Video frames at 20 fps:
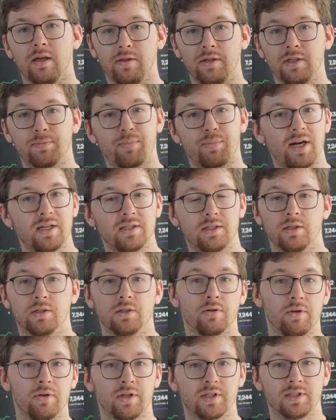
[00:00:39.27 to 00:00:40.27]
this price is
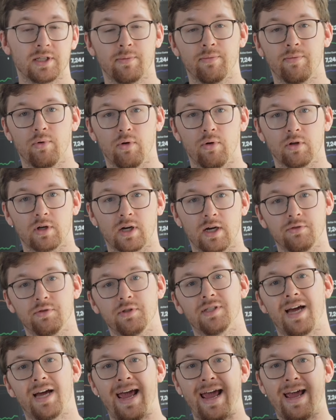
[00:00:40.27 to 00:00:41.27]
not the same for all
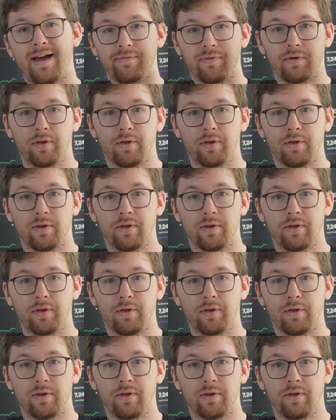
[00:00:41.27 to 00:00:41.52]
countries. I have